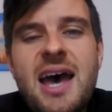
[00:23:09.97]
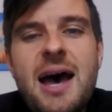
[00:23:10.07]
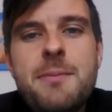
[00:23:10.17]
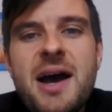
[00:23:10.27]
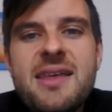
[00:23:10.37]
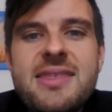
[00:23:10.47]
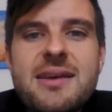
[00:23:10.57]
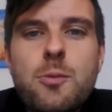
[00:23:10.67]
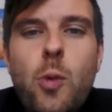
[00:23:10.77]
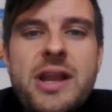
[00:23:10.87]
I
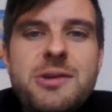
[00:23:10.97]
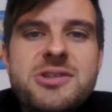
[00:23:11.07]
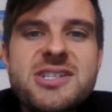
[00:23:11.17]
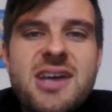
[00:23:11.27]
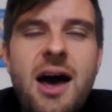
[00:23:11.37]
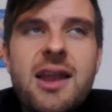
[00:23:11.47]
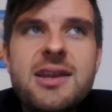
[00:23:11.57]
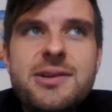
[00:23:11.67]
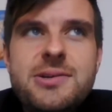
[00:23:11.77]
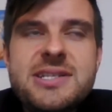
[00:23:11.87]
think when you start
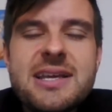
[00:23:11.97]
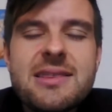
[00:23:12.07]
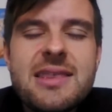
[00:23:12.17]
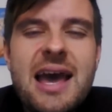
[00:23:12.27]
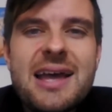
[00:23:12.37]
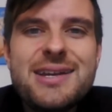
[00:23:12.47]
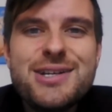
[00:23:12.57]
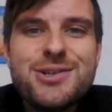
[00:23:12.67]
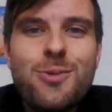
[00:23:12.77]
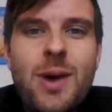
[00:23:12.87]
losing that
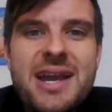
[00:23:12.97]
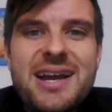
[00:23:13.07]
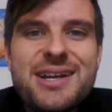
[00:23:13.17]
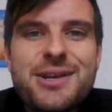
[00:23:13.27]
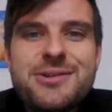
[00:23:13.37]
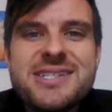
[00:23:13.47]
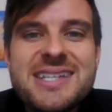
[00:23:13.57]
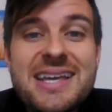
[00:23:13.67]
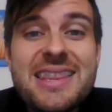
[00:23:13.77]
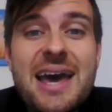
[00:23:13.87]
initial weight and you
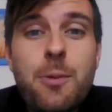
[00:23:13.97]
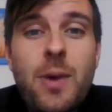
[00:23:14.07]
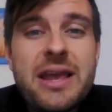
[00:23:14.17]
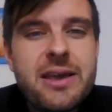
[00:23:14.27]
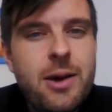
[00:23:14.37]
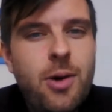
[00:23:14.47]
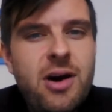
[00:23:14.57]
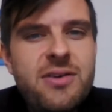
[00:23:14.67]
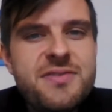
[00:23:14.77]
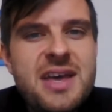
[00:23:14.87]
see that weight go
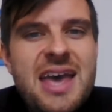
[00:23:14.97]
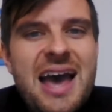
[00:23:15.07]
off,